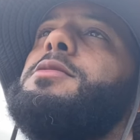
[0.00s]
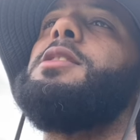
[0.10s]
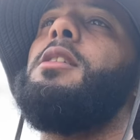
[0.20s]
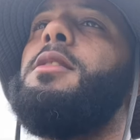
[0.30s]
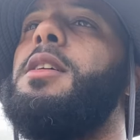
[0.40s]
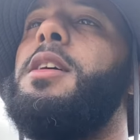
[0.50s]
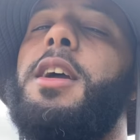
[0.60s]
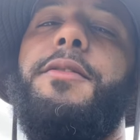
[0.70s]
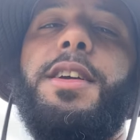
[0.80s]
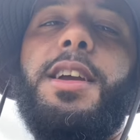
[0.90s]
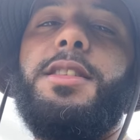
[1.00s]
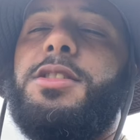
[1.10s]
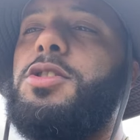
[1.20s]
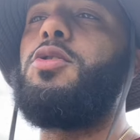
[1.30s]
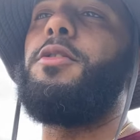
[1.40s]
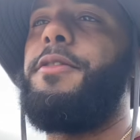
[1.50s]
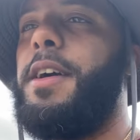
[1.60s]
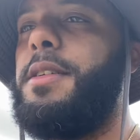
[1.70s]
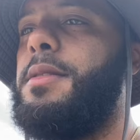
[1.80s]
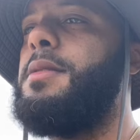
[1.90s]
with y'all. If he get this Shakur
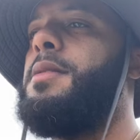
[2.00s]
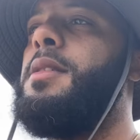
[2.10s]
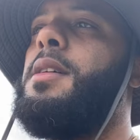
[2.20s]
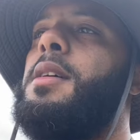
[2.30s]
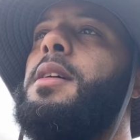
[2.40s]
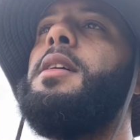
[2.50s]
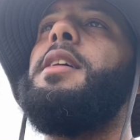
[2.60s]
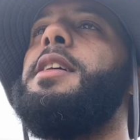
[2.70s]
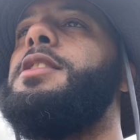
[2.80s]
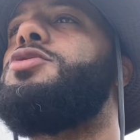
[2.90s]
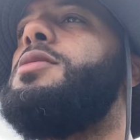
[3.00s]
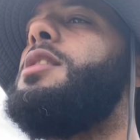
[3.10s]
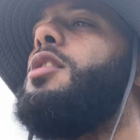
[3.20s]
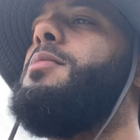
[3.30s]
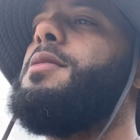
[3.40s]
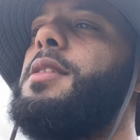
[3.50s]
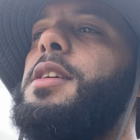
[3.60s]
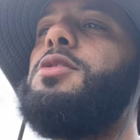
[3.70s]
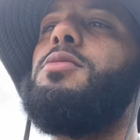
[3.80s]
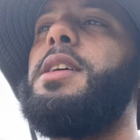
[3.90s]
fight, and he treat Loma, and
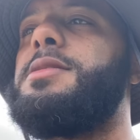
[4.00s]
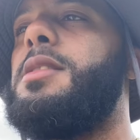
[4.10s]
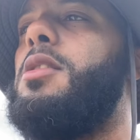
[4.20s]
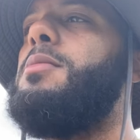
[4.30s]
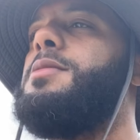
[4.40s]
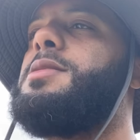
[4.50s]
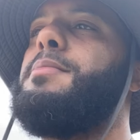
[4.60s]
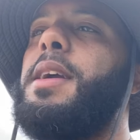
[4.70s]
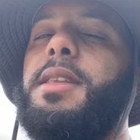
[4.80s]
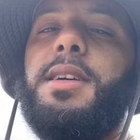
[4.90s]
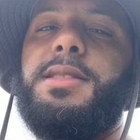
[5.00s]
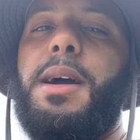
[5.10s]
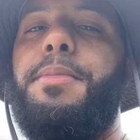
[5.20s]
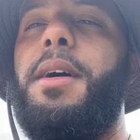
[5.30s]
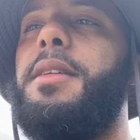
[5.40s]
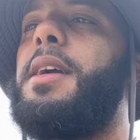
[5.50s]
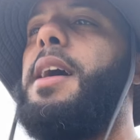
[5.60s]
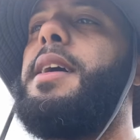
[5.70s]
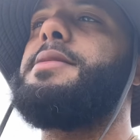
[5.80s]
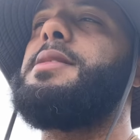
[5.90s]
he do that to Loma to make an example out of guys